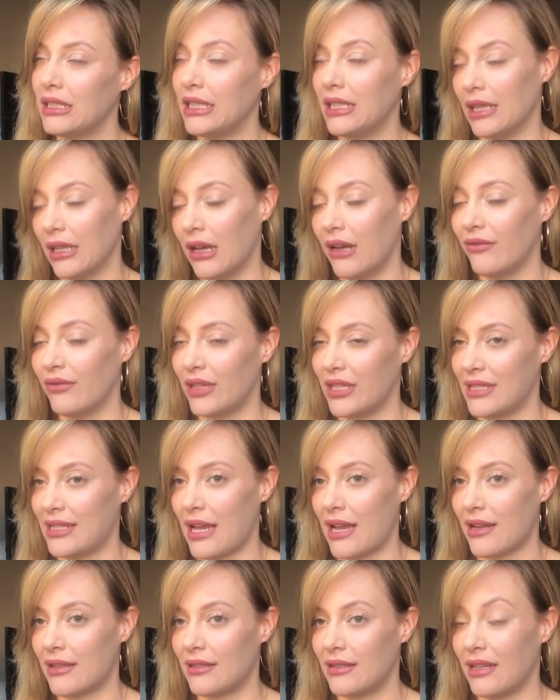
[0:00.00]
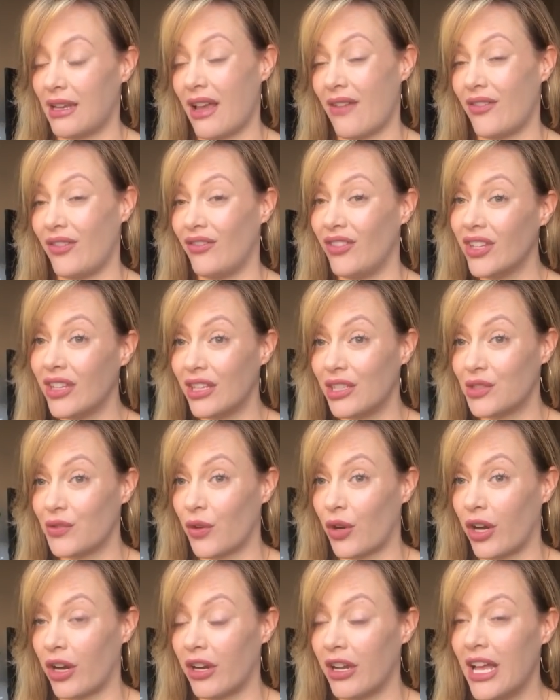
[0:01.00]
in love with his ex and having feelings
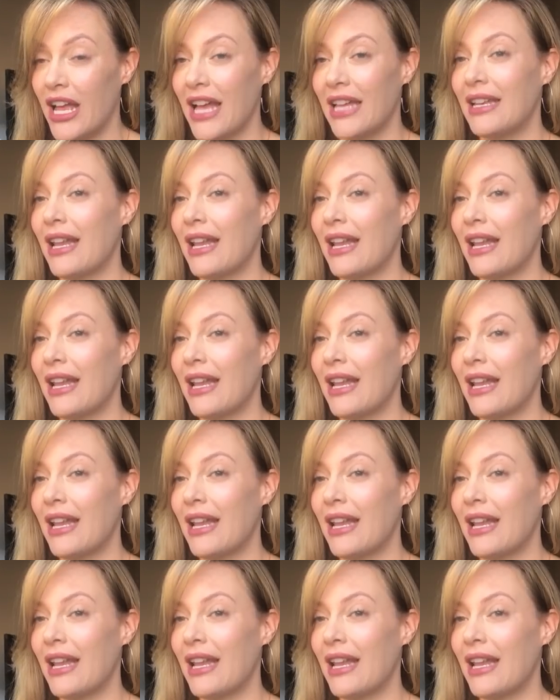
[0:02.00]
for her.